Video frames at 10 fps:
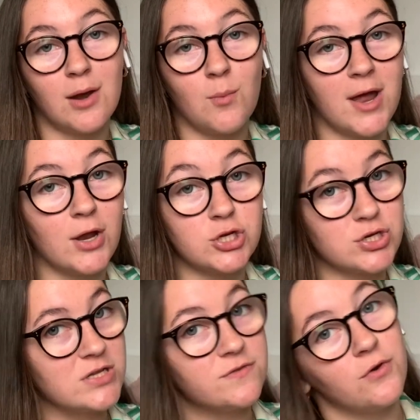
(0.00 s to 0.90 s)
when I
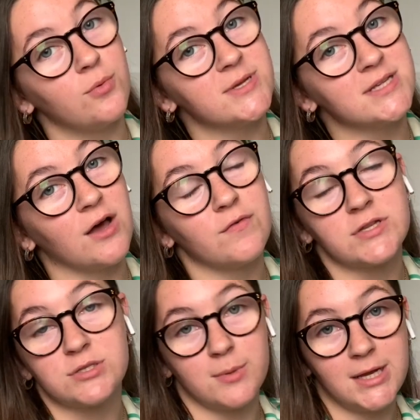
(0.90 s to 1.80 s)
transform myself
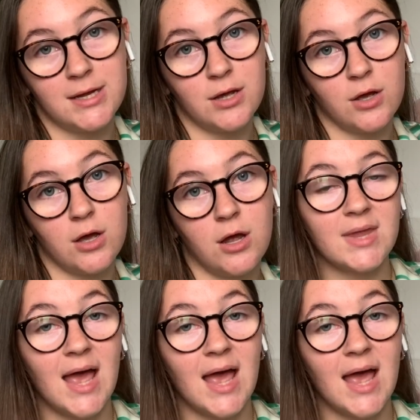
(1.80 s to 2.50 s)
into an e-girl.